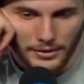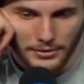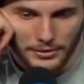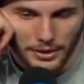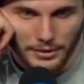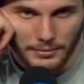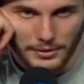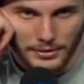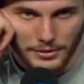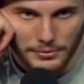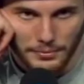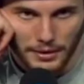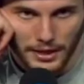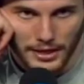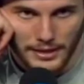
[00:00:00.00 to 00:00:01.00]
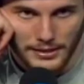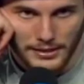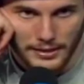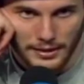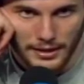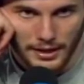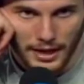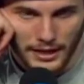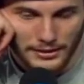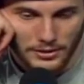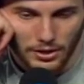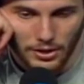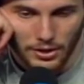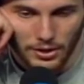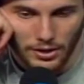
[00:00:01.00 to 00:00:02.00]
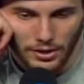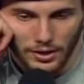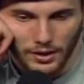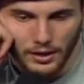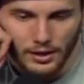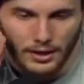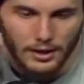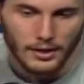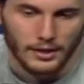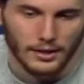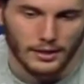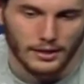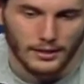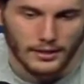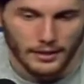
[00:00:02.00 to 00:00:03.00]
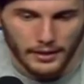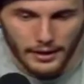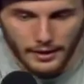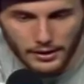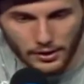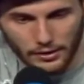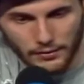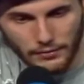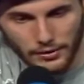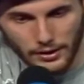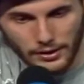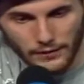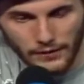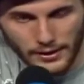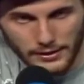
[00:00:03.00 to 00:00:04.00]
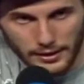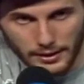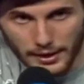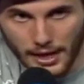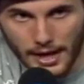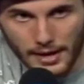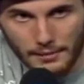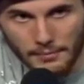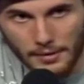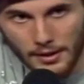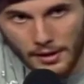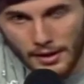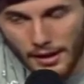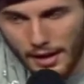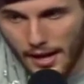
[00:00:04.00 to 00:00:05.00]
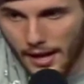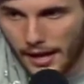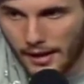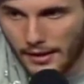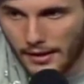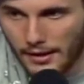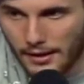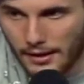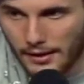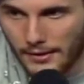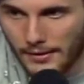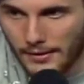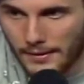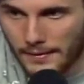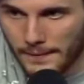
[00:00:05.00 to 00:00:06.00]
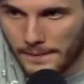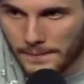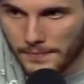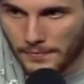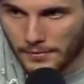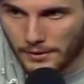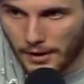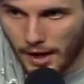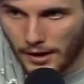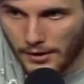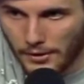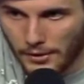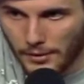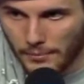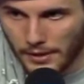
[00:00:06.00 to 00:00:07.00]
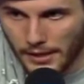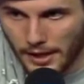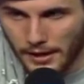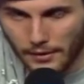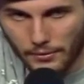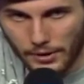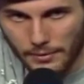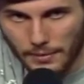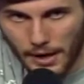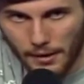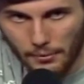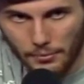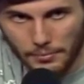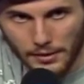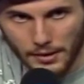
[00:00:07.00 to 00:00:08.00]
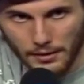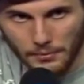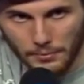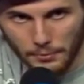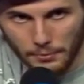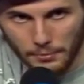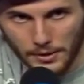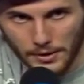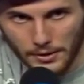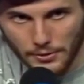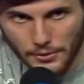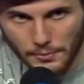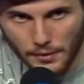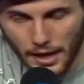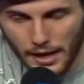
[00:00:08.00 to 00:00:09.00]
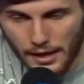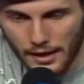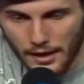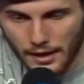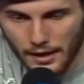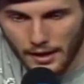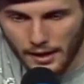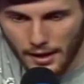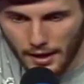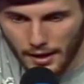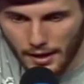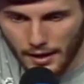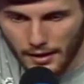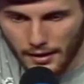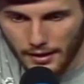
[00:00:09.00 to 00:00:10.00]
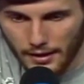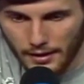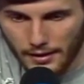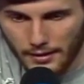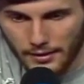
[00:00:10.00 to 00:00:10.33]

those could have been two plays that I saw that could have really affected the game. And I knew that me getting a rebound would be a huge play. And